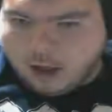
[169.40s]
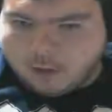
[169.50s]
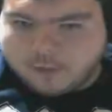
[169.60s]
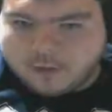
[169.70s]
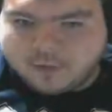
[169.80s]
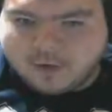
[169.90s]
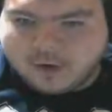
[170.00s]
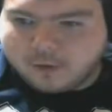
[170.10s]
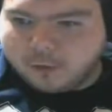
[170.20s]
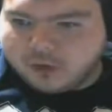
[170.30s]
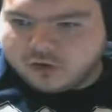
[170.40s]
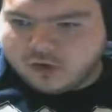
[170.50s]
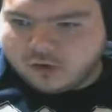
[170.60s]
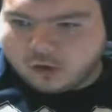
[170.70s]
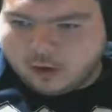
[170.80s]
let's first watch
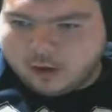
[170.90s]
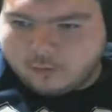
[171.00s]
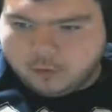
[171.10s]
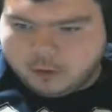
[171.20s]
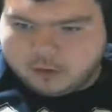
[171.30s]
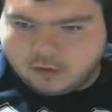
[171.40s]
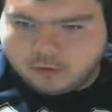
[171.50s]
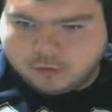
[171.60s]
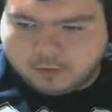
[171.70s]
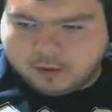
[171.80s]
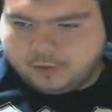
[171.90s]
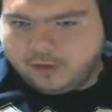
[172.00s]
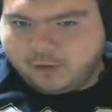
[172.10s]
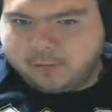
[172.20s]
this all at once. Right at this.